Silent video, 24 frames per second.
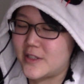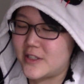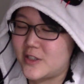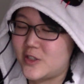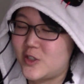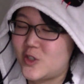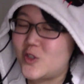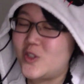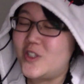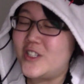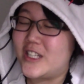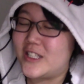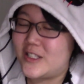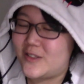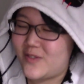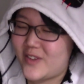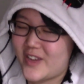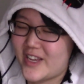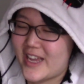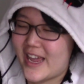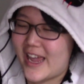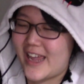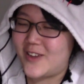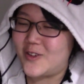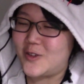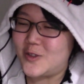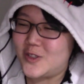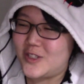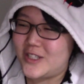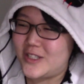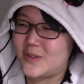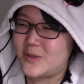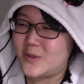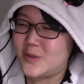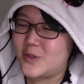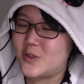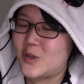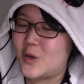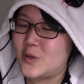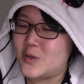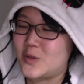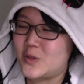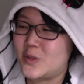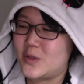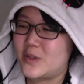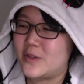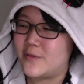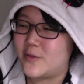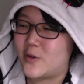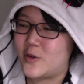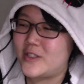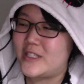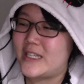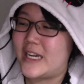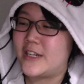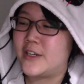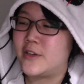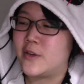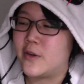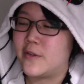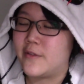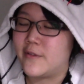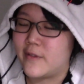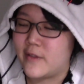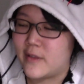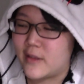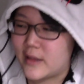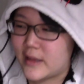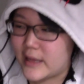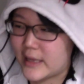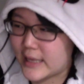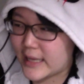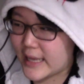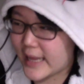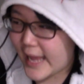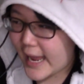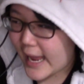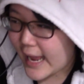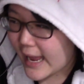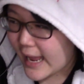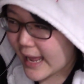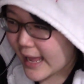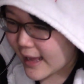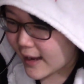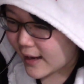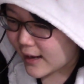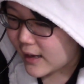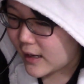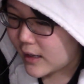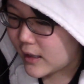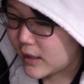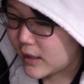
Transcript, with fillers: Junna's VA who's also the voice actor of Leia.